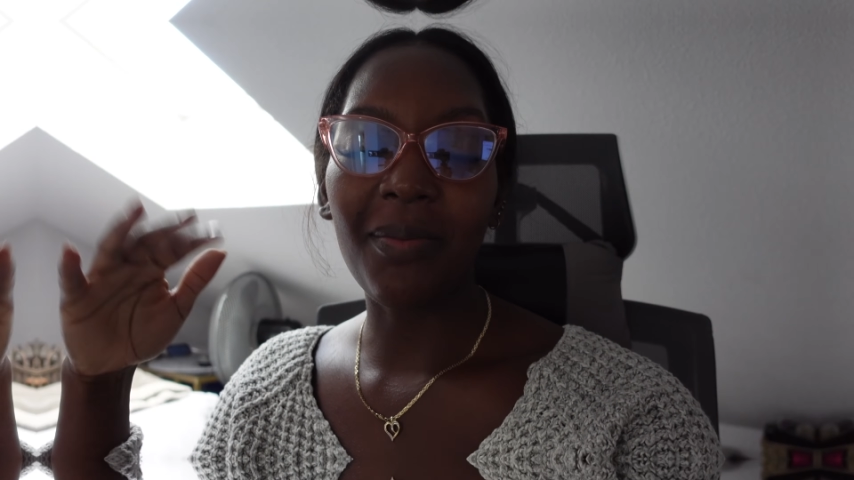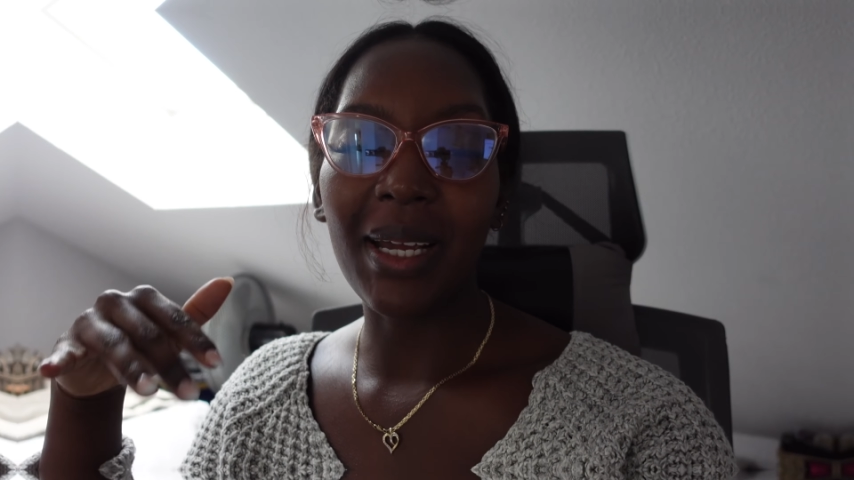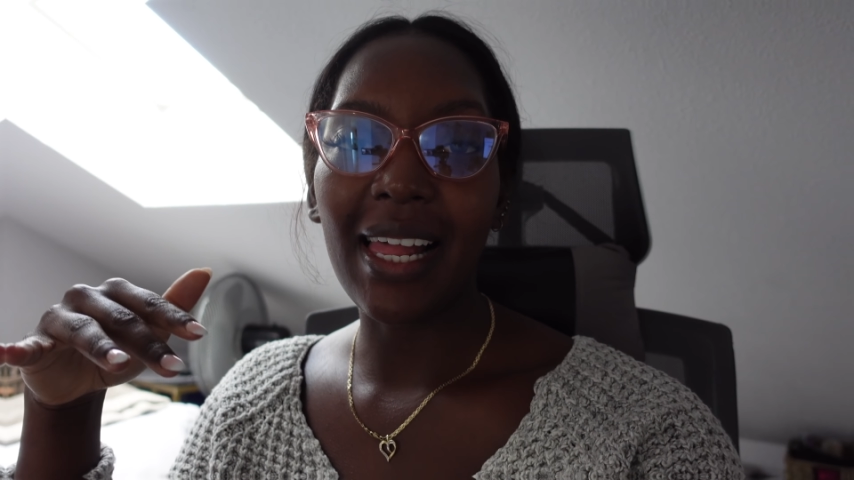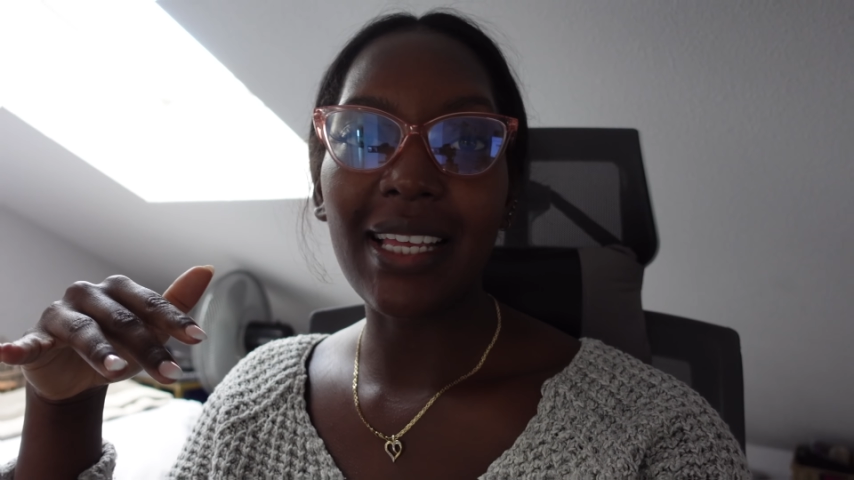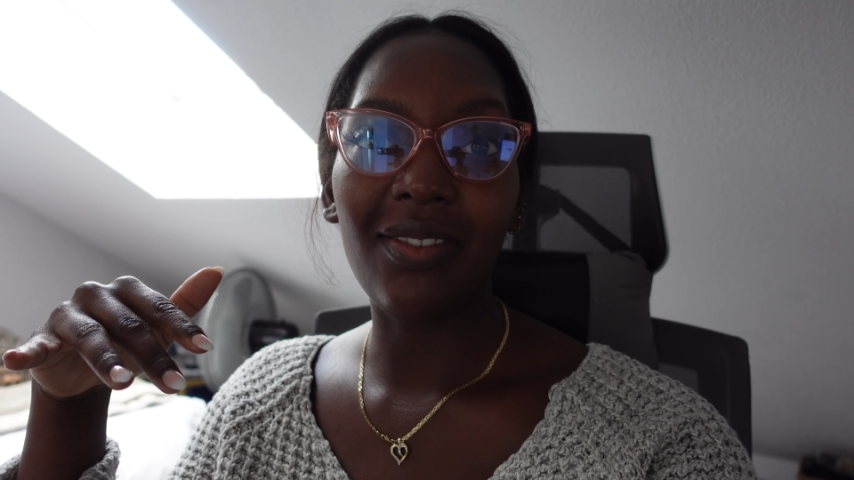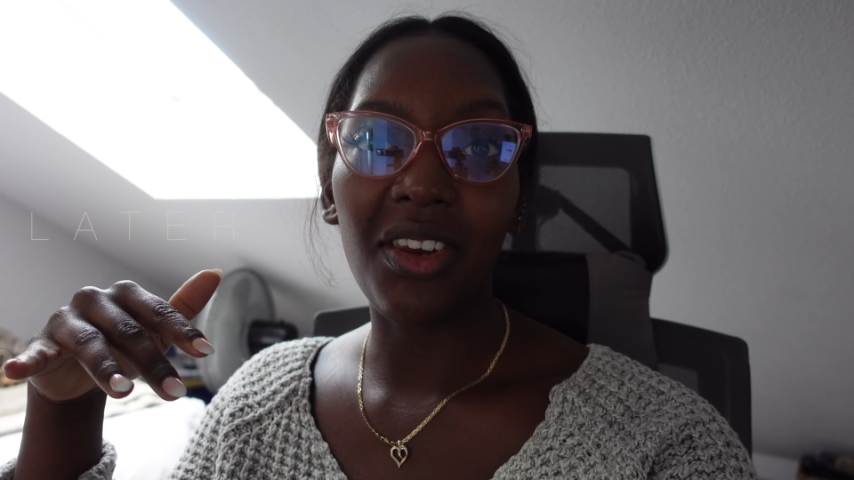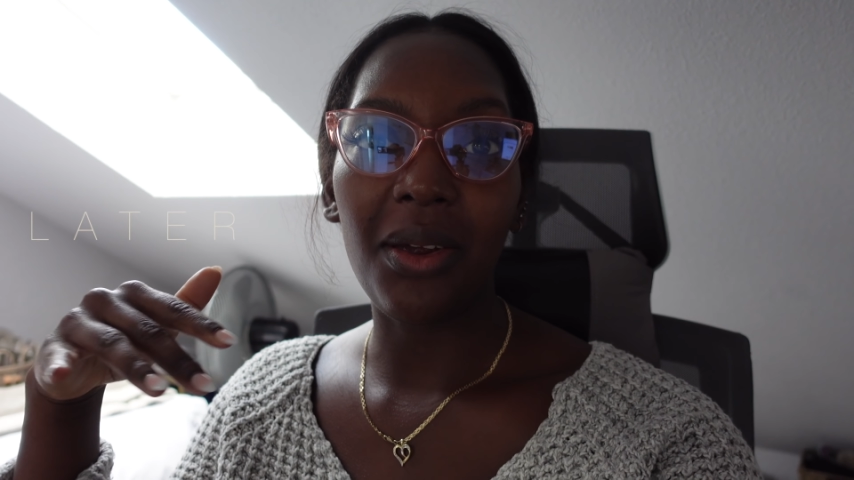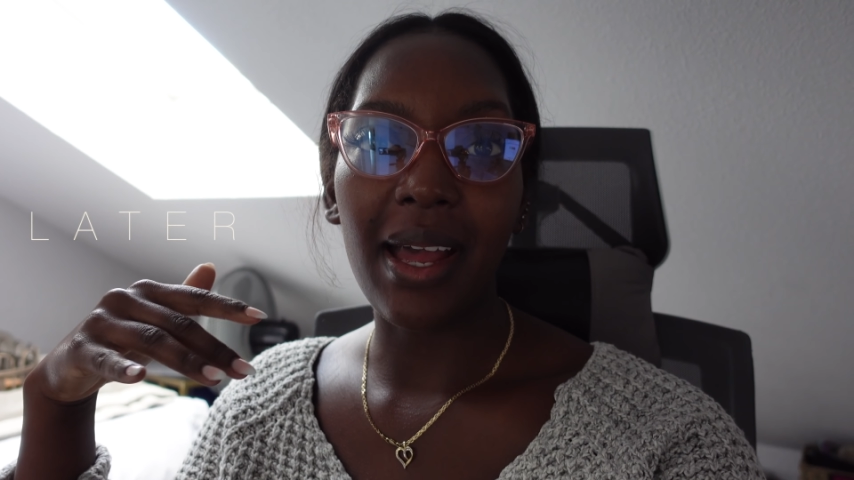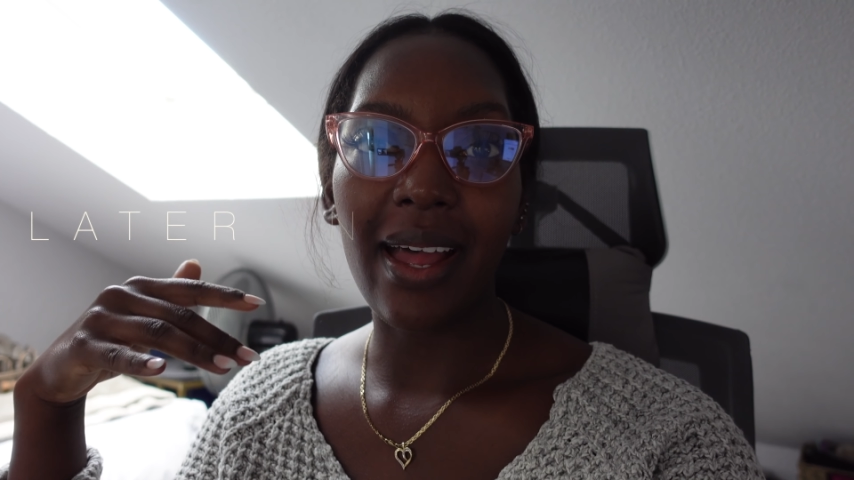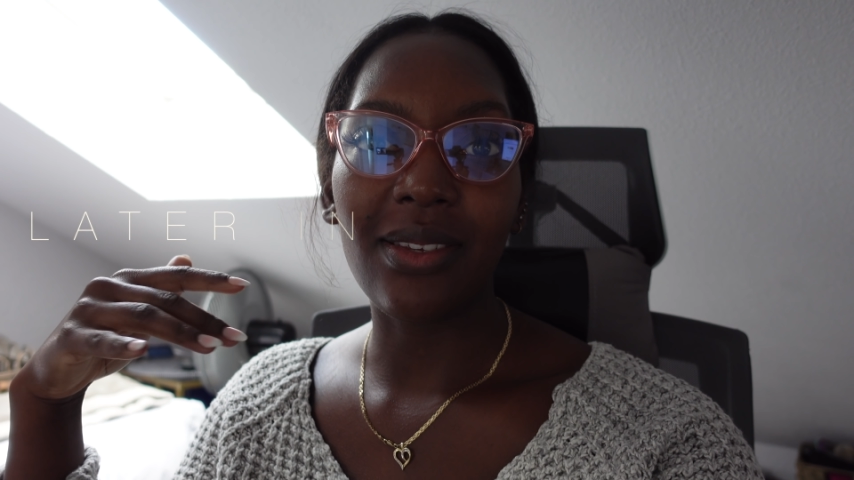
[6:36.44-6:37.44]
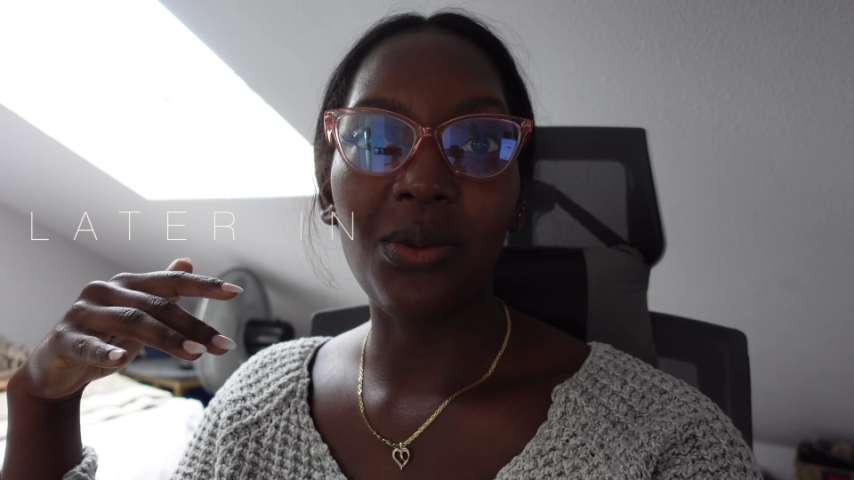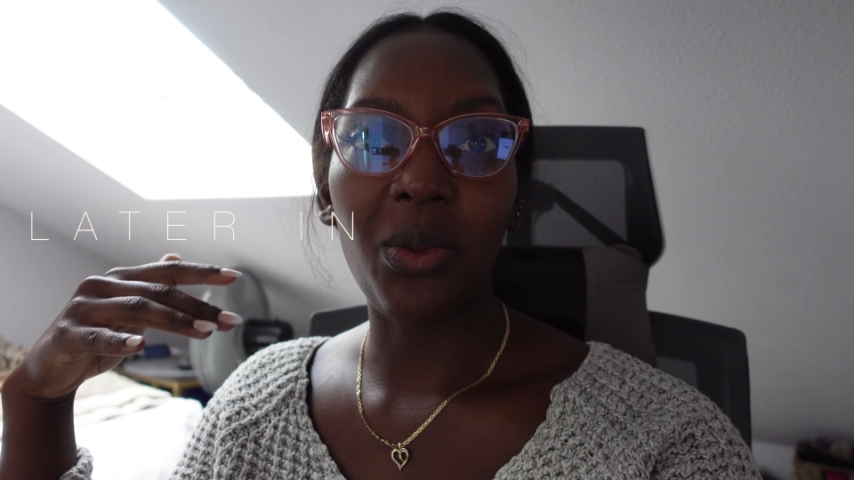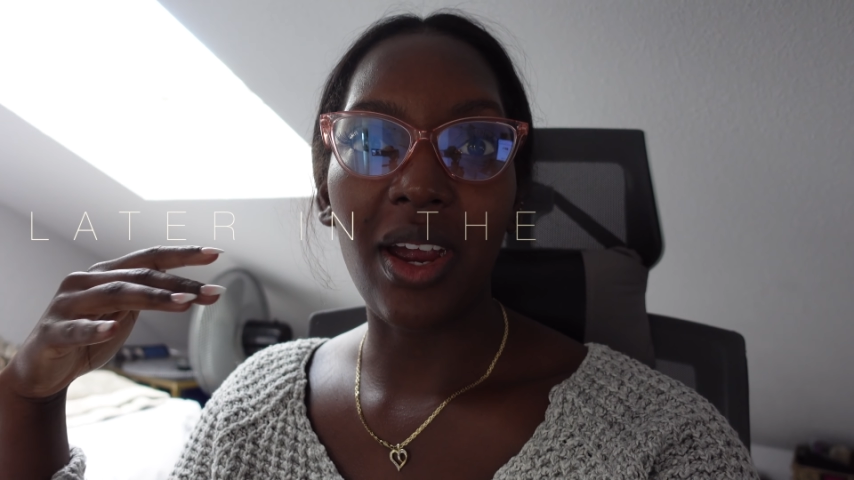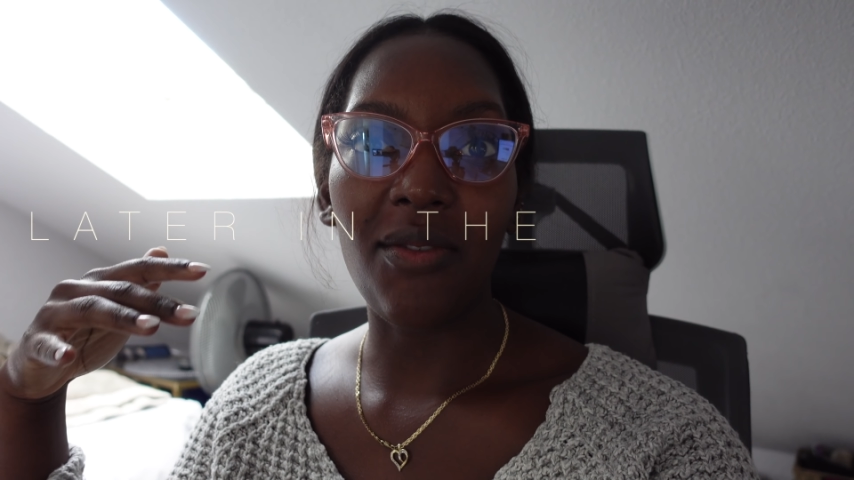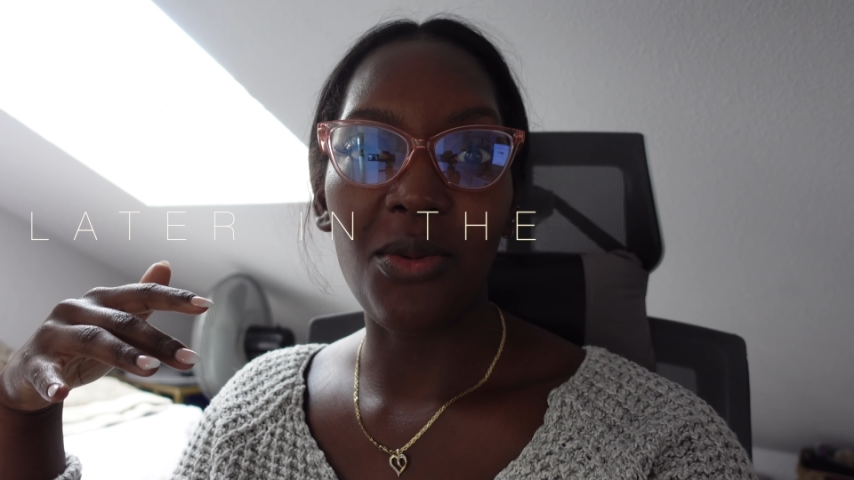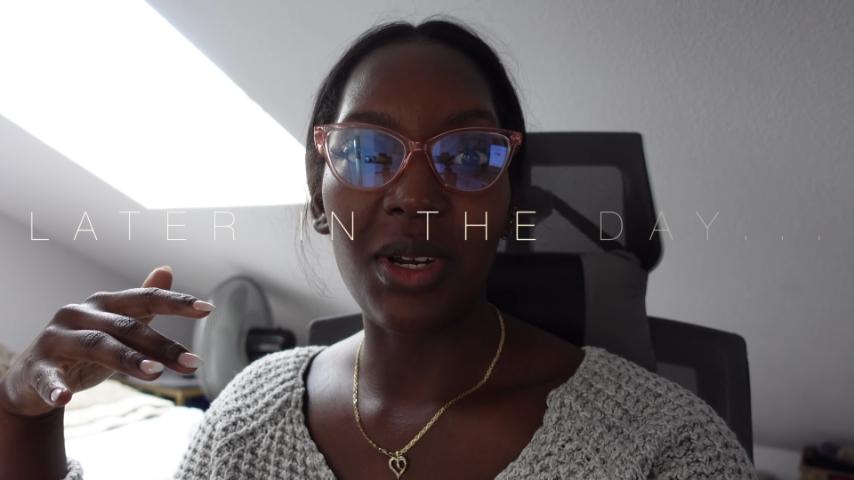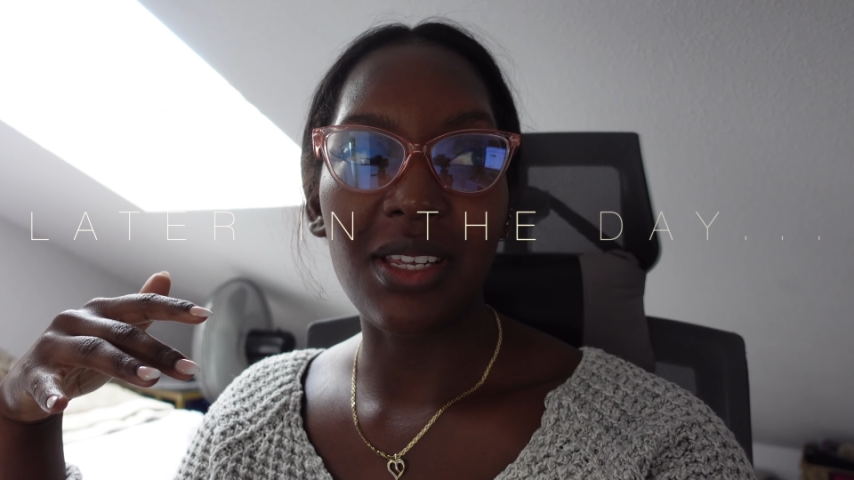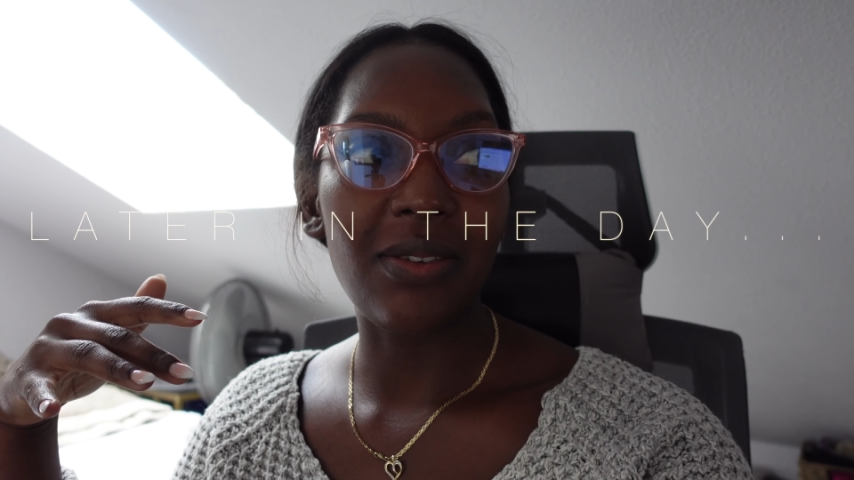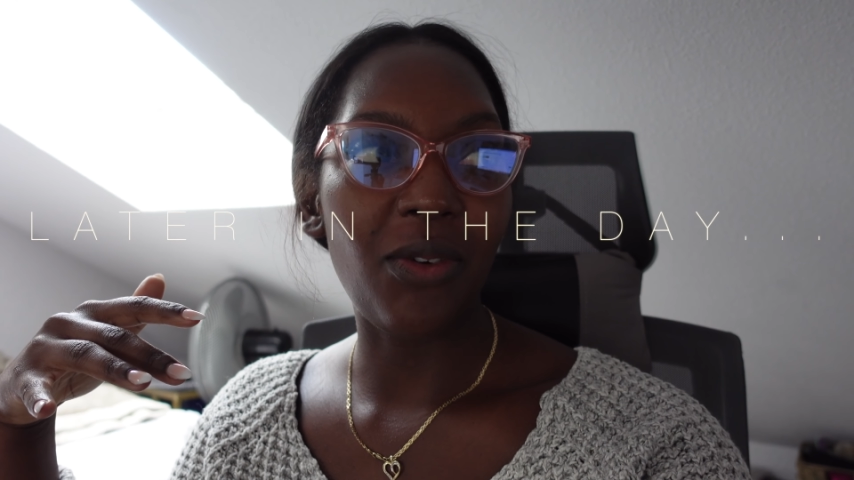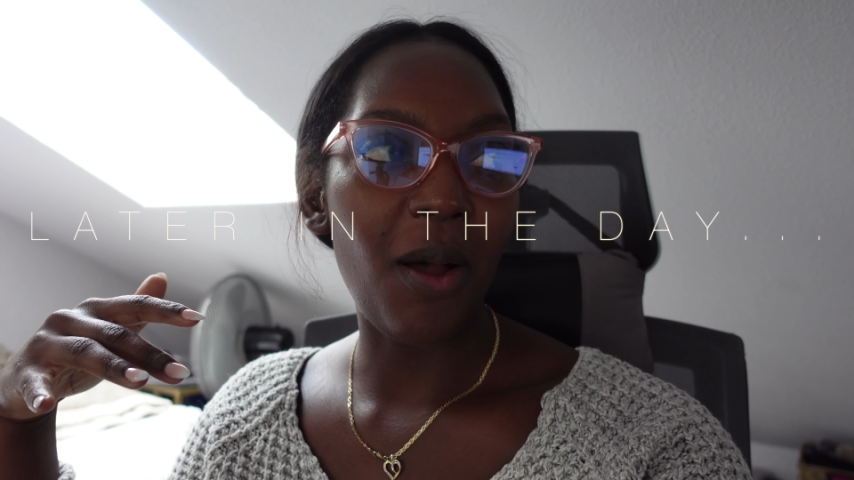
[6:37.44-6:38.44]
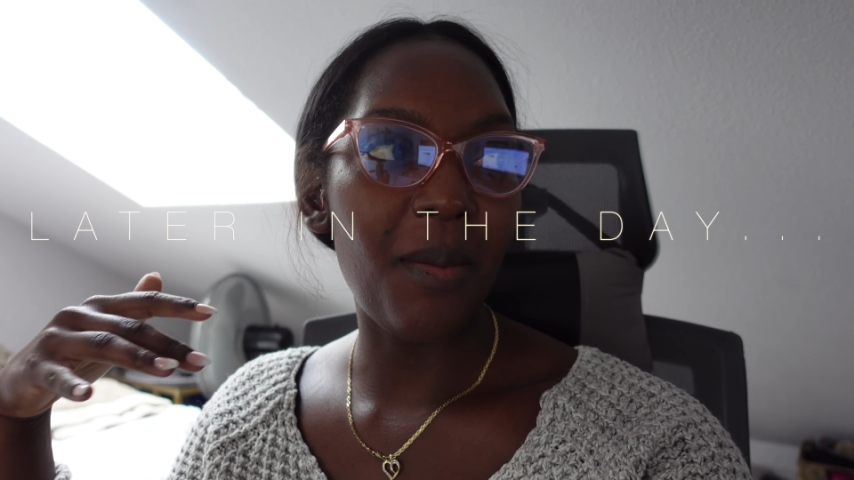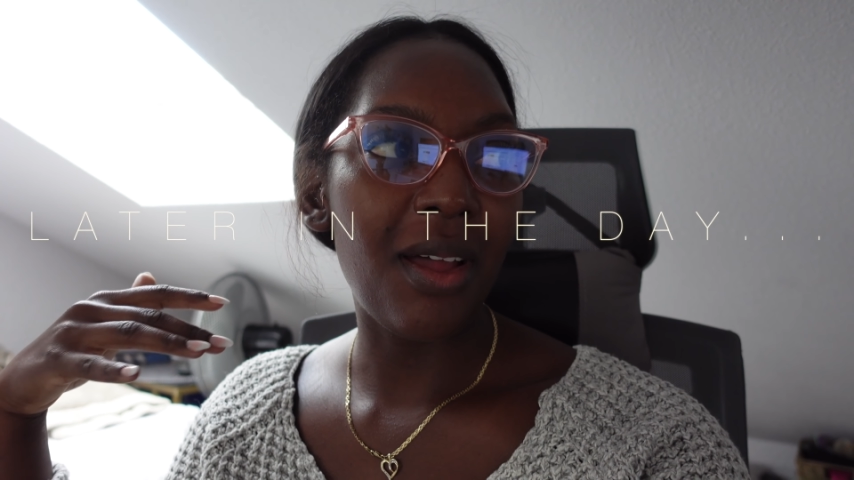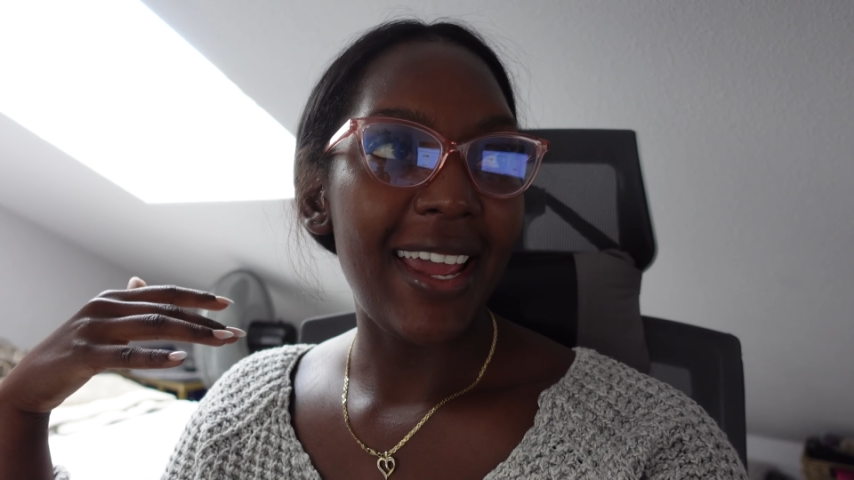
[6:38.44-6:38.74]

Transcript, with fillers: my last video, I asked where everyone is from